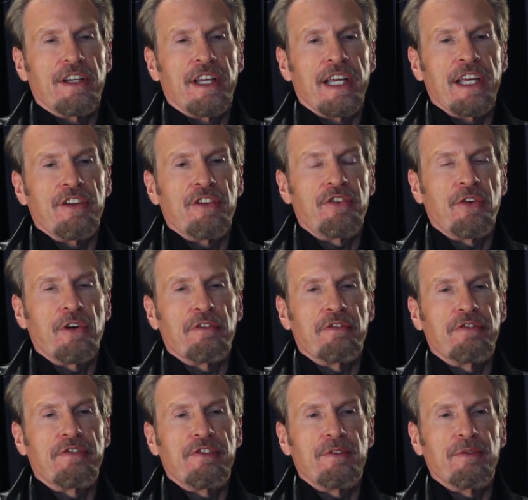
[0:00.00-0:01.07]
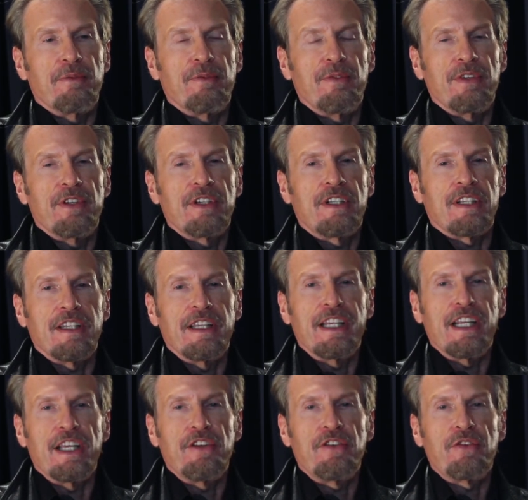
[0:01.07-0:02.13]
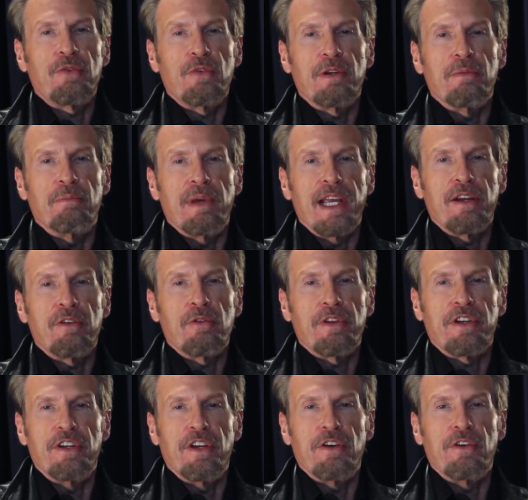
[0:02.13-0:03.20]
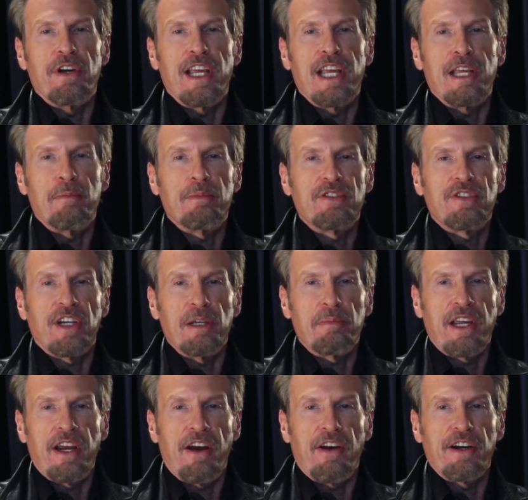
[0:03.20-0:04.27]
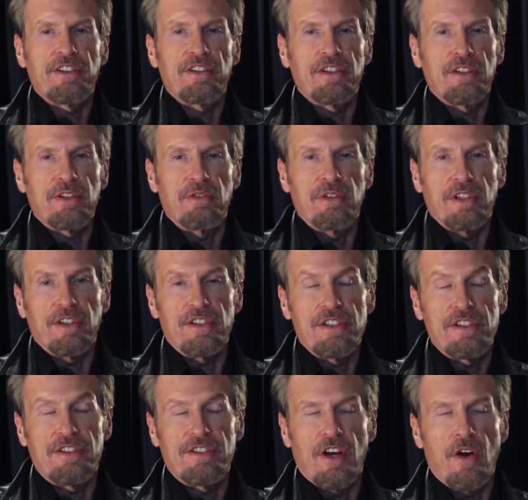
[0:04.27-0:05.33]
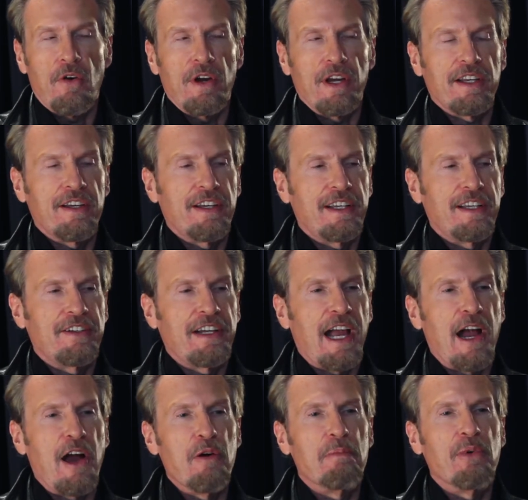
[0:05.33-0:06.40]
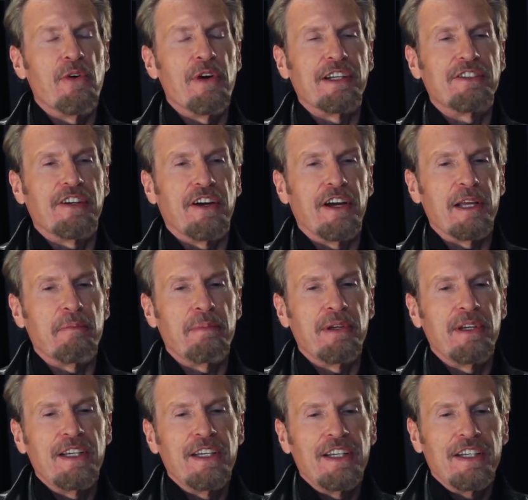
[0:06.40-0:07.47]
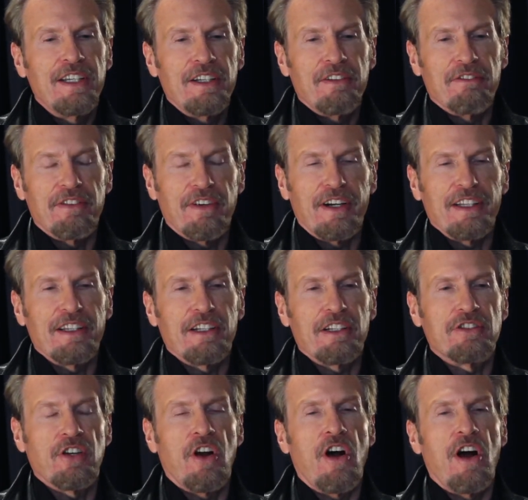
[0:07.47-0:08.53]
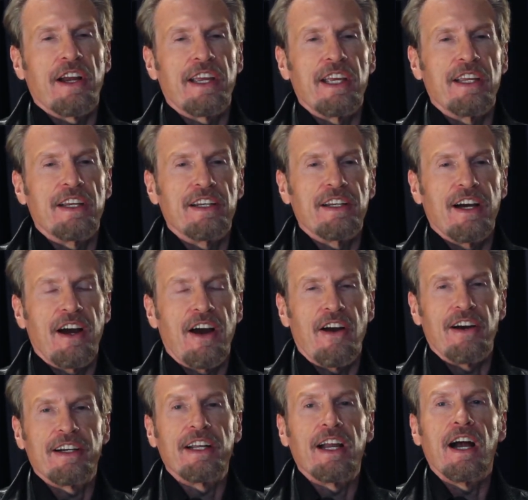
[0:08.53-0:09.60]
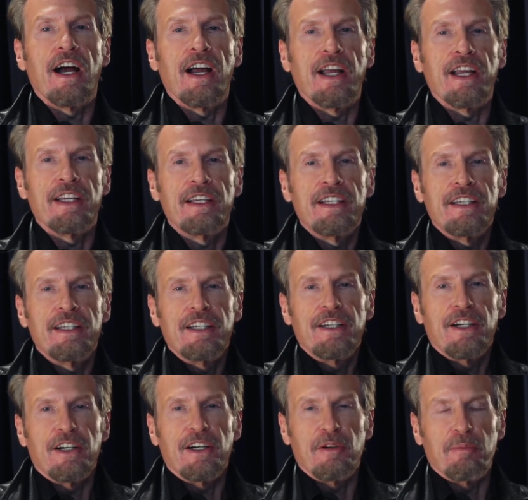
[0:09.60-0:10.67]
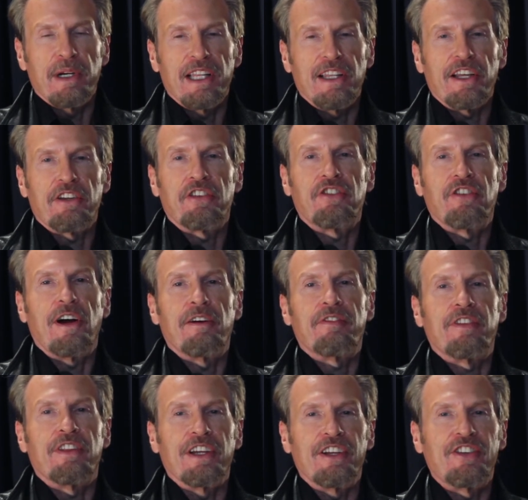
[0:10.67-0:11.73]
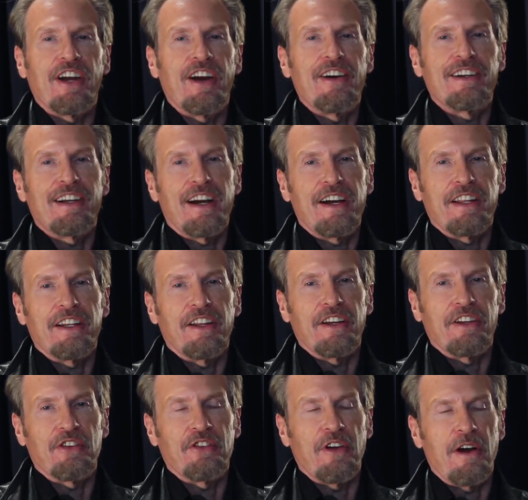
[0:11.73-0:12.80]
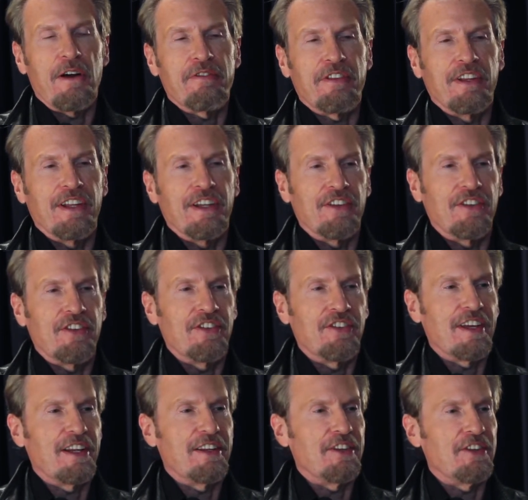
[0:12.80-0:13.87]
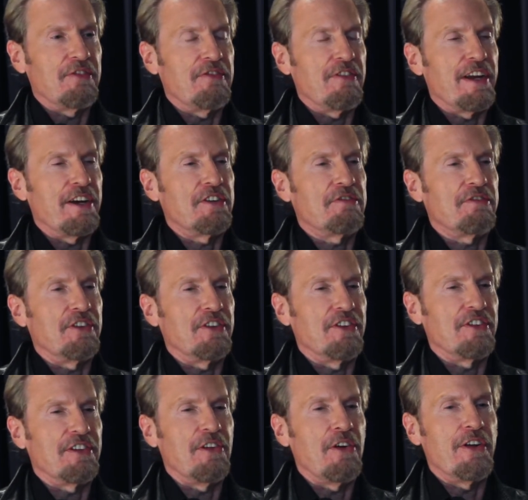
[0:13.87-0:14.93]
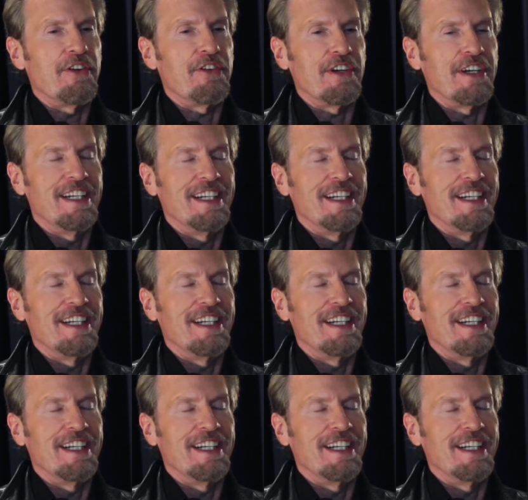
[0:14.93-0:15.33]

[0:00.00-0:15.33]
a sort of Clint Eastwood man with no name type character, really stoic, cowboy type, very little talking, hard guy. Um, but he likes soft things. He's a hard guy that likes soft things. He's got this fetish for his laundry.